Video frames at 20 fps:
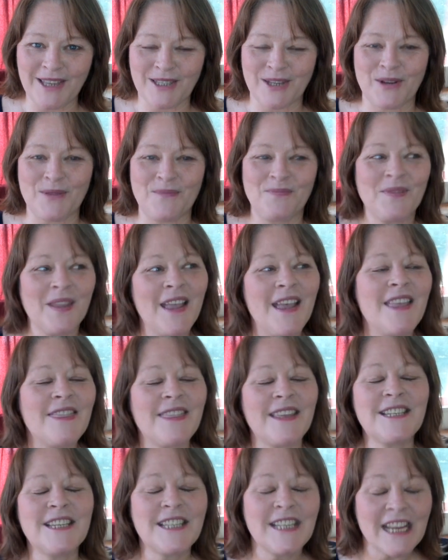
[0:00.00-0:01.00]
So
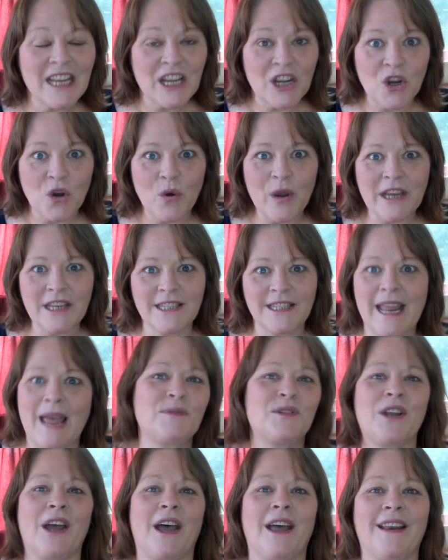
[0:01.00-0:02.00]
that's just like a quick
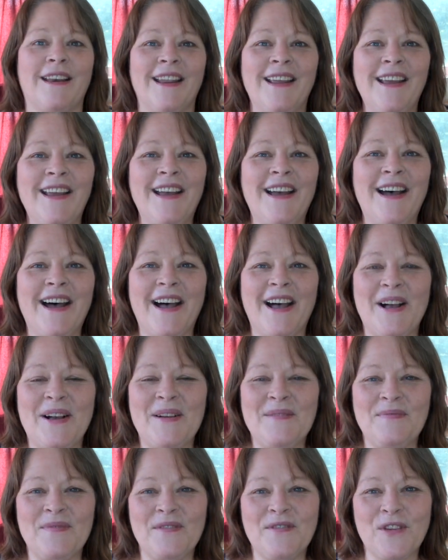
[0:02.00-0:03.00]
snapshot
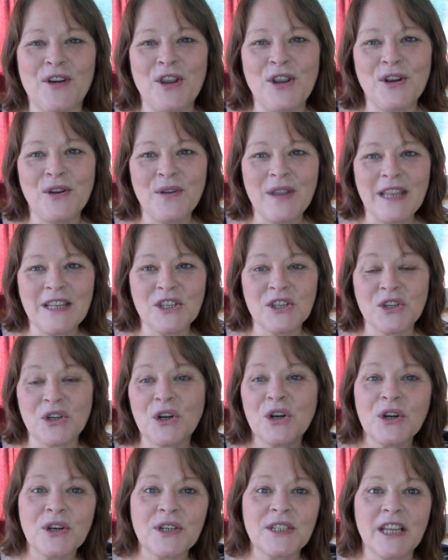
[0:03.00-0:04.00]
for you to
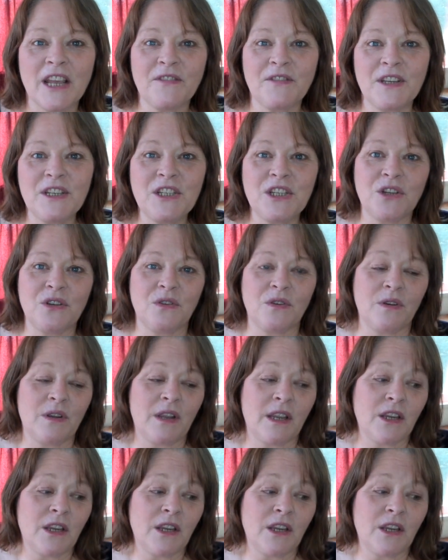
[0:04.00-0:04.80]
insert yourself into,